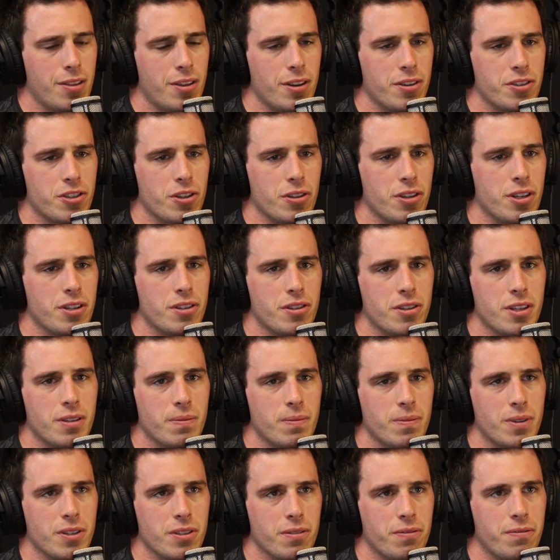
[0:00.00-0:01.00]
There's
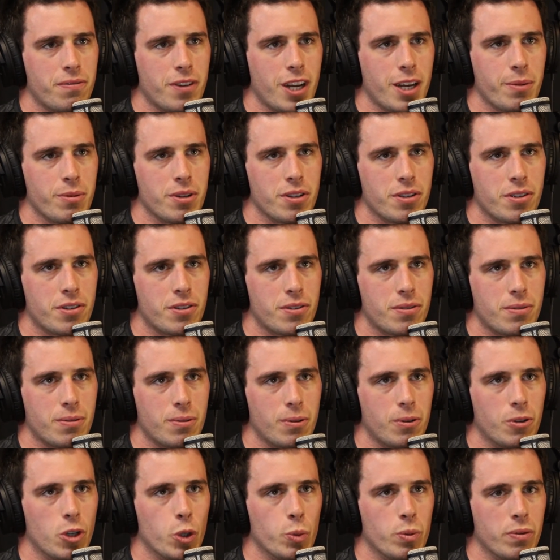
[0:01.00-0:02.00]
a famous
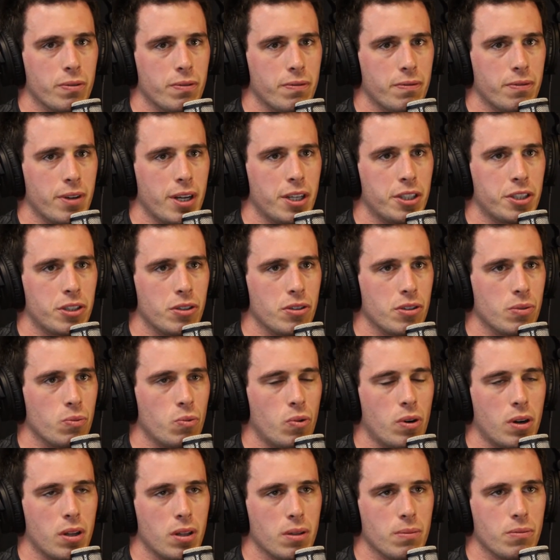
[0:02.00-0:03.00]
group of investors, and
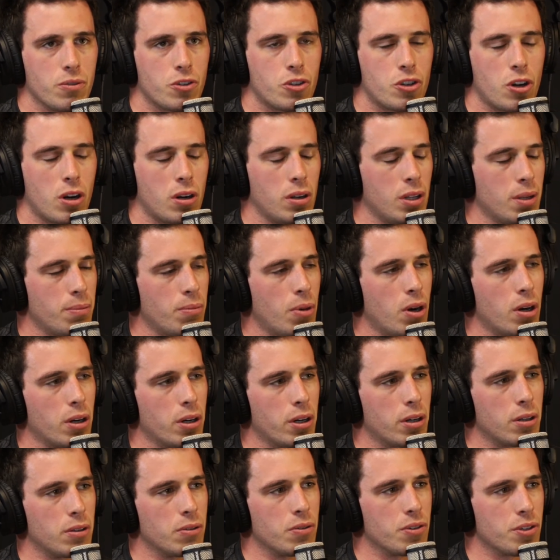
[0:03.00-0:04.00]
one of them is Charlie
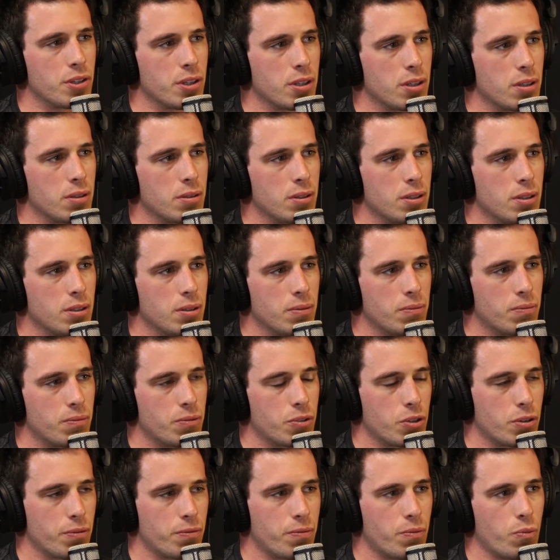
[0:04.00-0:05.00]
Munger, who's a
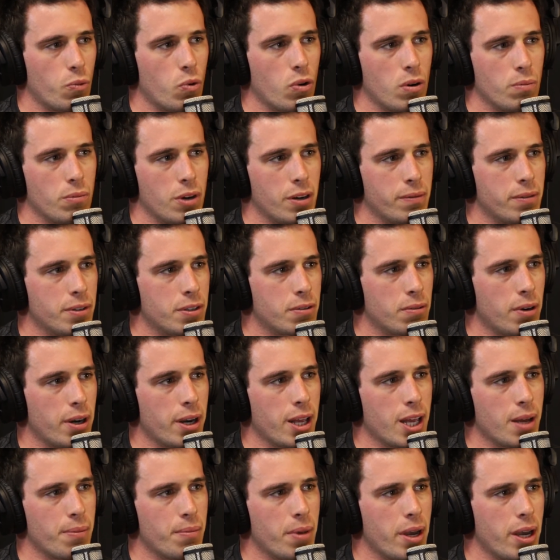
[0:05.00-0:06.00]
sort of Warren Buffett's right
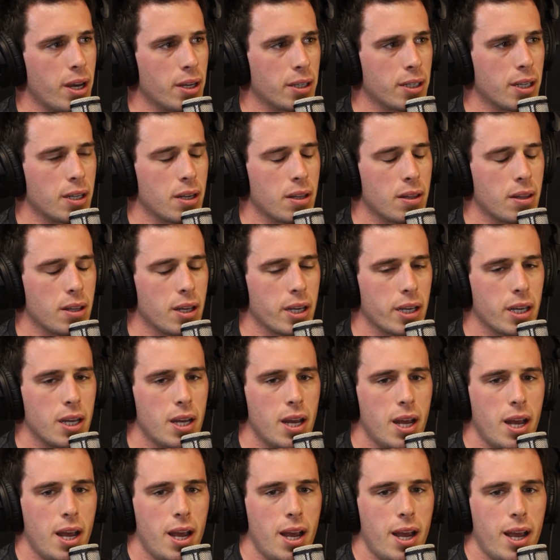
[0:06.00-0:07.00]
hand man kind of thing.
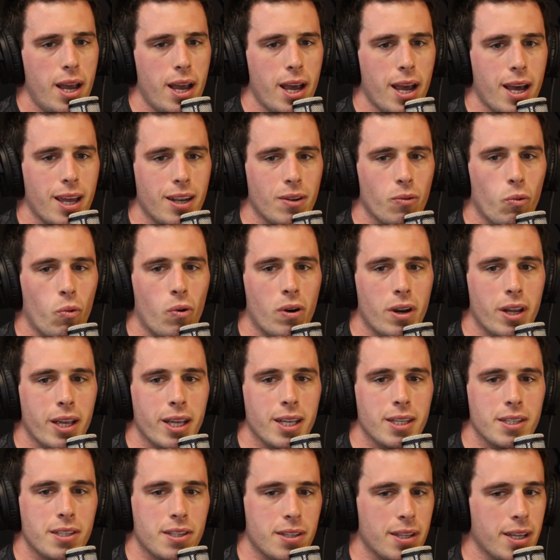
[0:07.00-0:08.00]
And one of
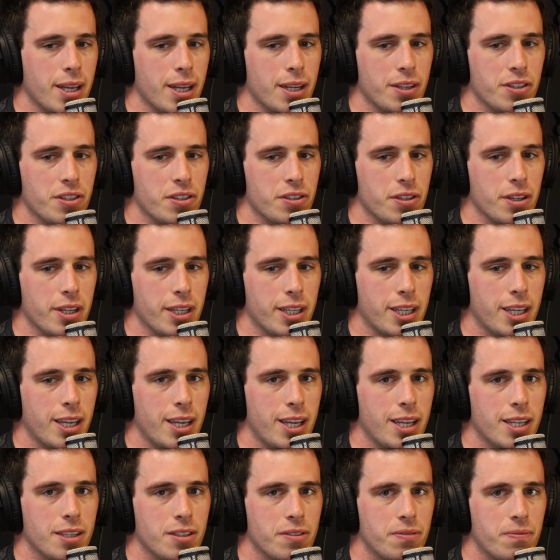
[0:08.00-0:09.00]
his things is like
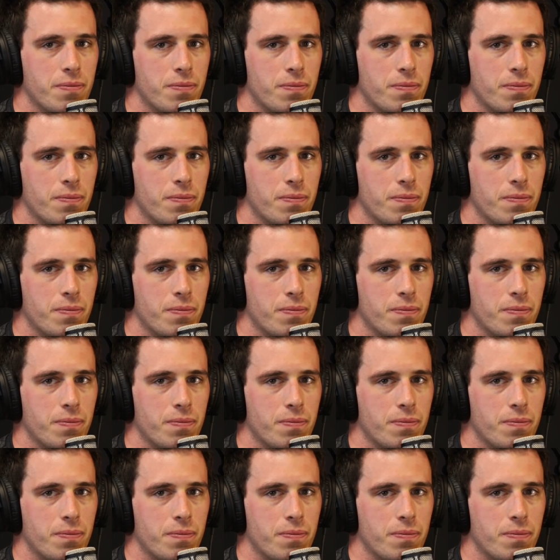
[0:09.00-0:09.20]
he's